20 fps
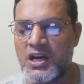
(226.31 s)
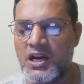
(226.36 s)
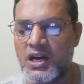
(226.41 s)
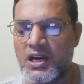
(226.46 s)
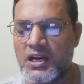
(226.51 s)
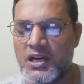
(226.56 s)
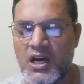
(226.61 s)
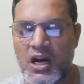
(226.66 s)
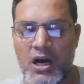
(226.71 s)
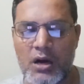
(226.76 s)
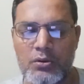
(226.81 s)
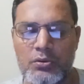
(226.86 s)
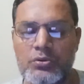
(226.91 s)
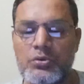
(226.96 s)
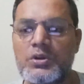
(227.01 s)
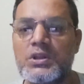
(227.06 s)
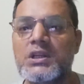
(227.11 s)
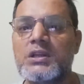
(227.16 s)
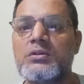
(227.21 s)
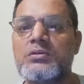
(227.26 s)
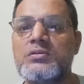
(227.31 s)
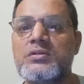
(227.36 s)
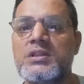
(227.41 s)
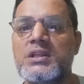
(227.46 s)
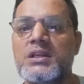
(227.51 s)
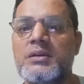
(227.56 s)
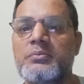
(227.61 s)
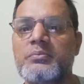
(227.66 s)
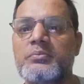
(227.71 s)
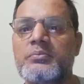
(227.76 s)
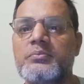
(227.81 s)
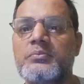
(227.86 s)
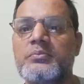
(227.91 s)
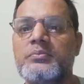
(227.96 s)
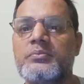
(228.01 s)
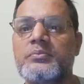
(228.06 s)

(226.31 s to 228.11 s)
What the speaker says: and how to use them.